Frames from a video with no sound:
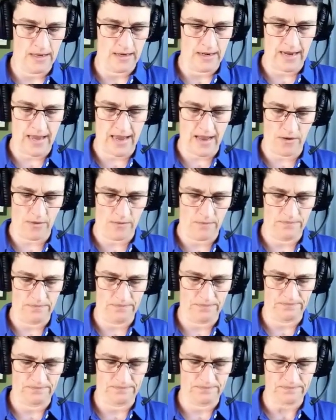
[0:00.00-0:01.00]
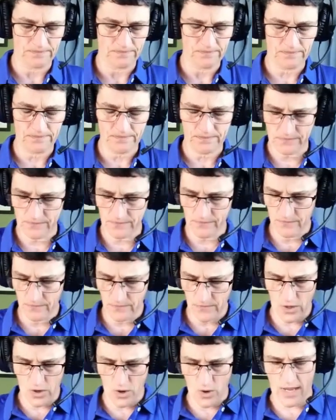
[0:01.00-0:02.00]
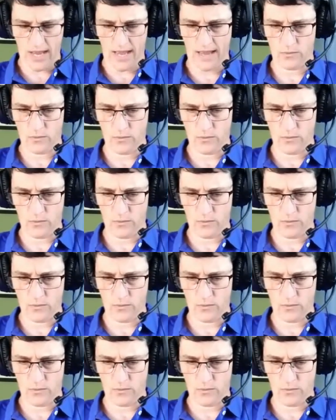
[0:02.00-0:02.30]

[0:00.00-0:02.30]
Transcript: Now, okay,